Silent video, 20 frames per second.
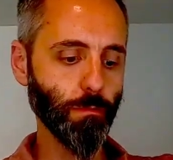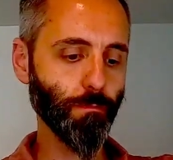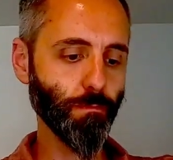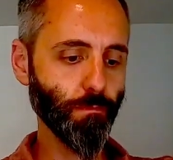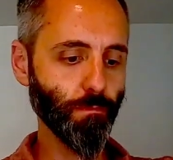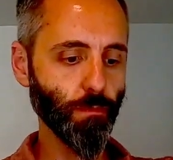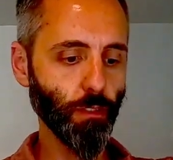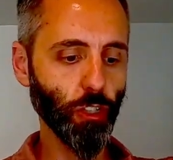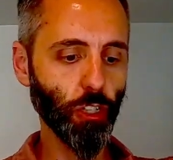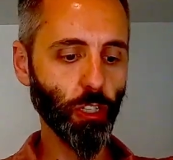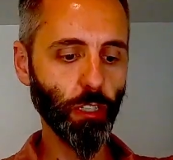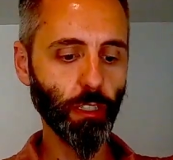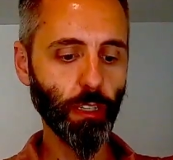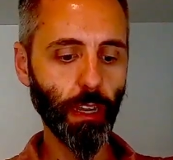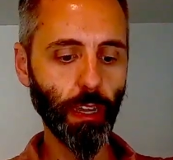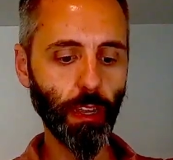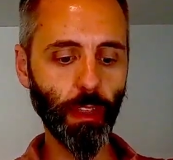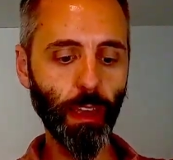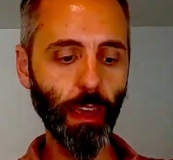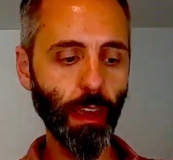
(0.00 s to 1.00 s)
just like
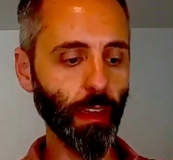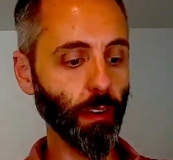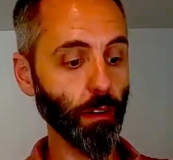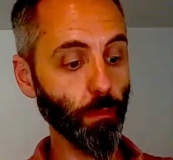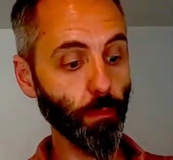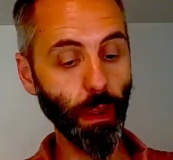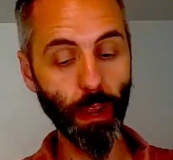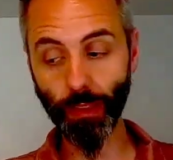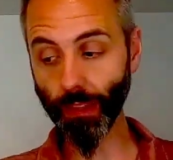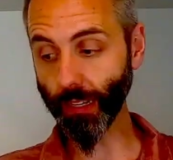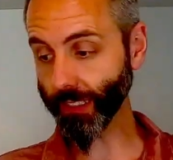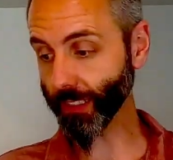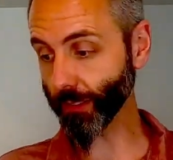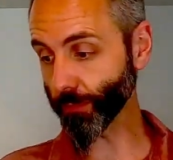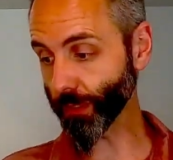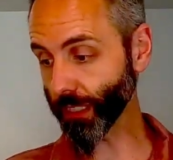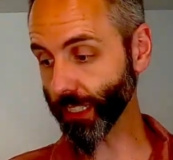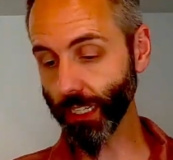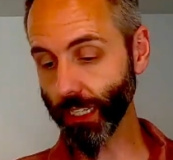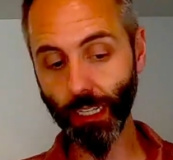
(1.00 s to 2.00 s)
that. Man, that's some
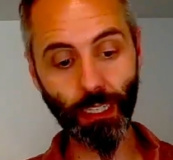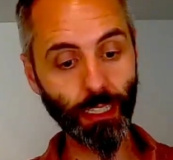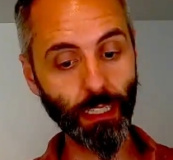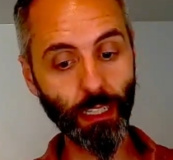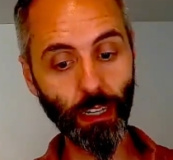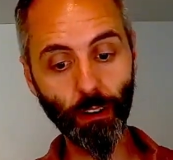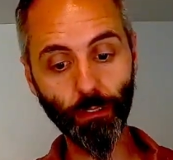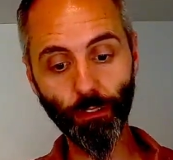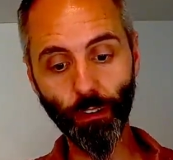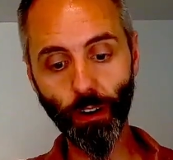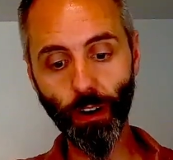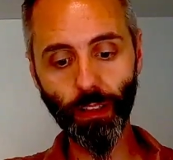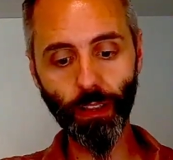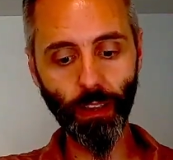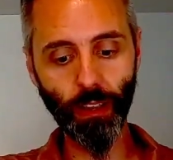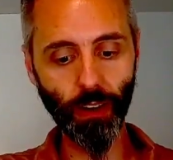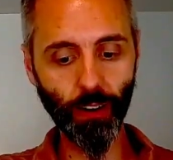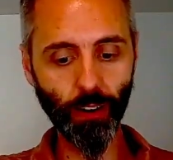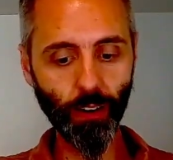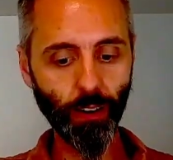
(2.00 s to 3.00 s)
sticky stuff right
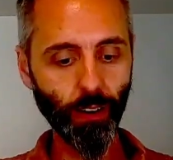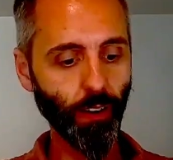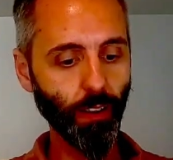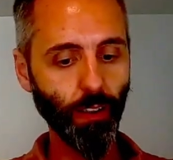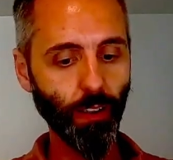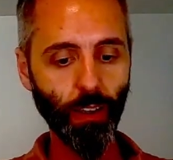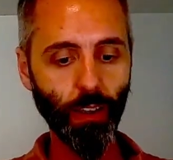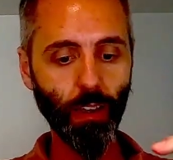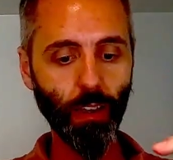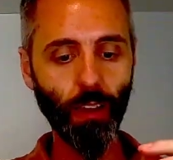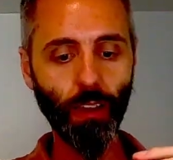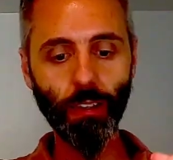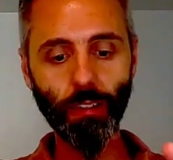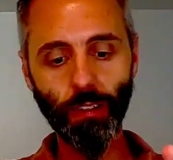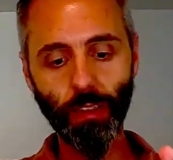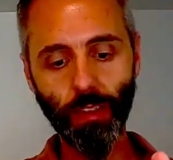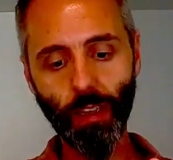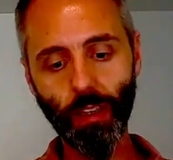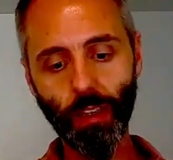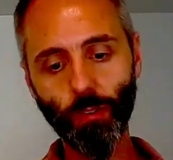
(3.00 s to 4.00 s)
there. And
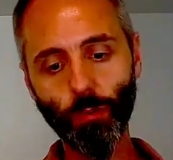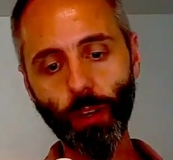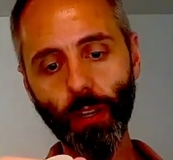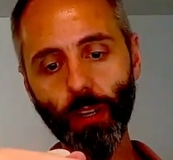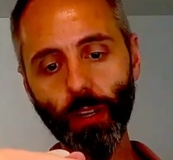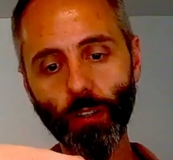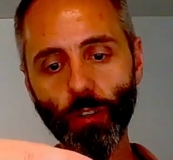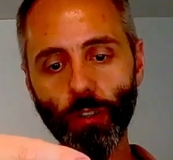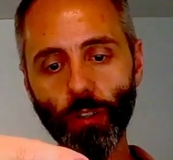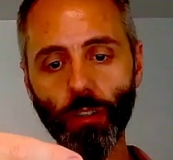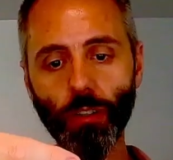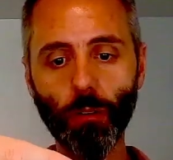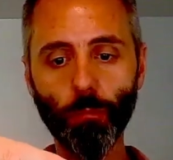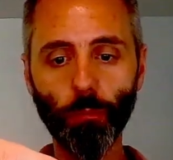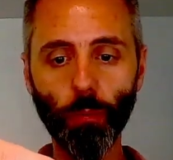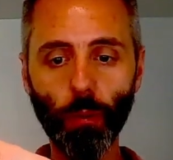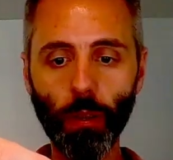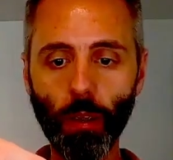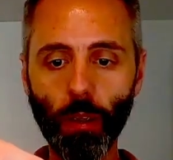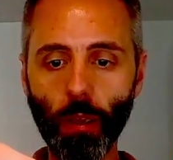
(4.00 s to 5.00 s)
then we can just
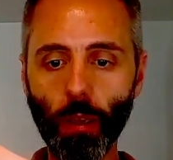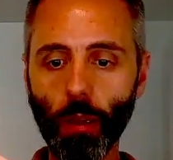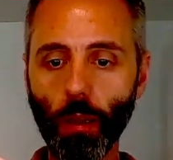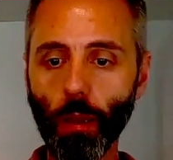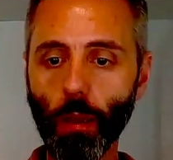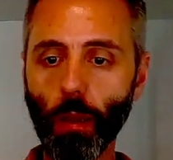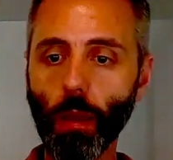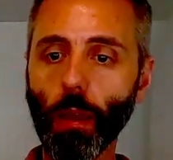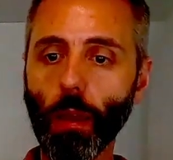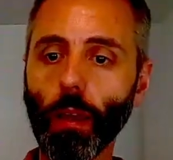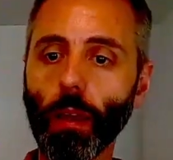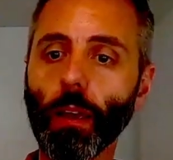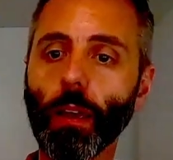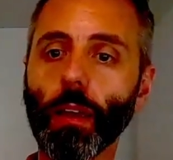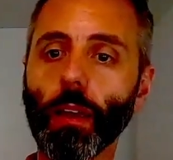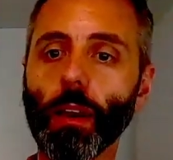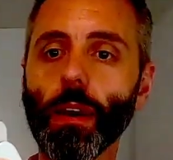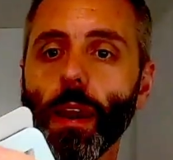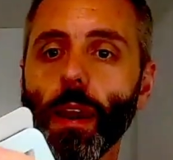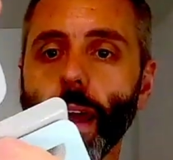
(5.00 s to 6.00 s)
simply
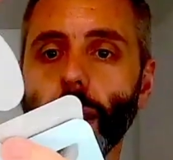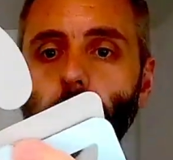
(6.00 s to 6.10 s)
connect